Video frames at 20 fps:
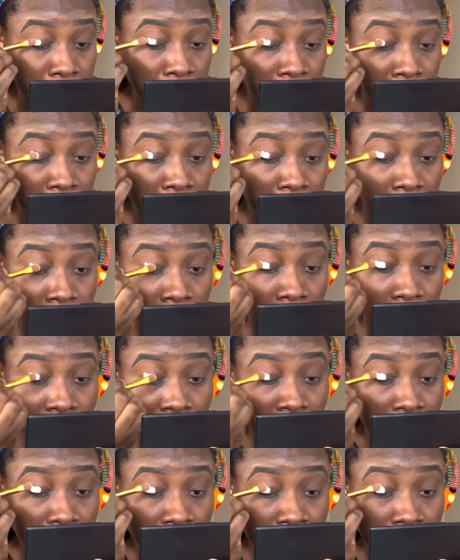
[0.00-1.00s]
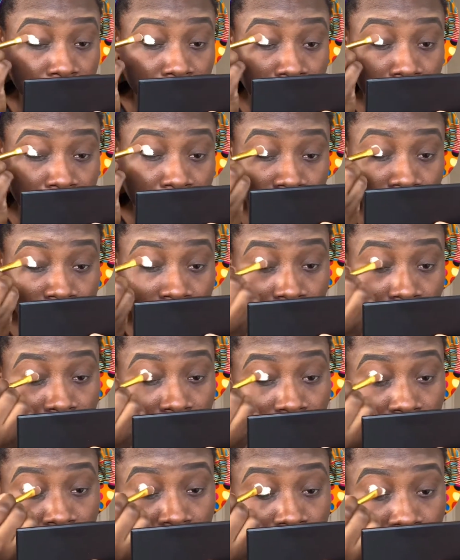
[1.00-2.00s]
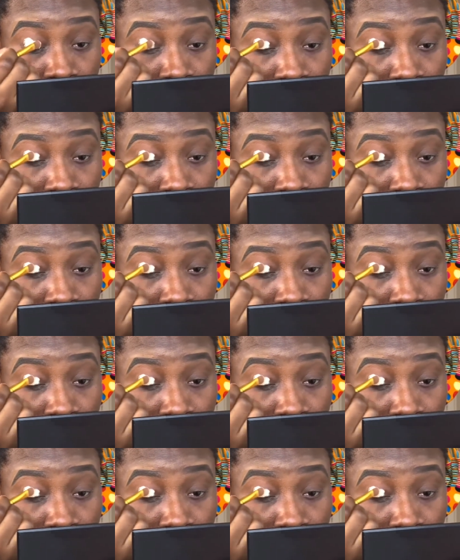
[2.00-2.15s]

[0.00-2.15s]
I'm gonna go and apply it.